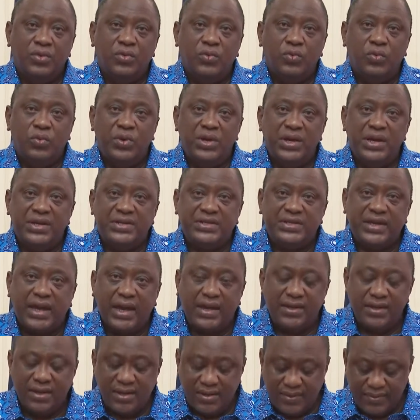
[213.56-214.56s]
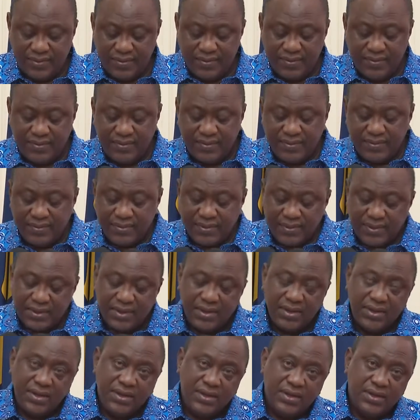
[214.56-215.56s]
We as Kenya
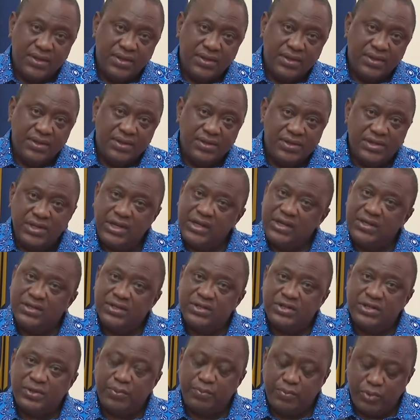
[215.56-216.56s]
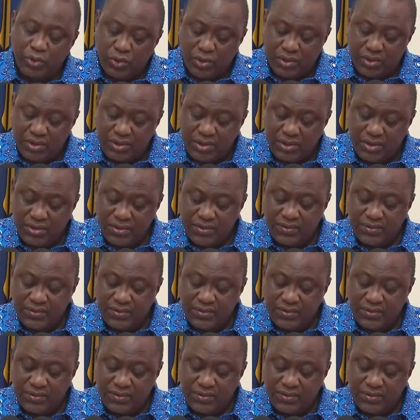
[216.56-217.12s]
seek the support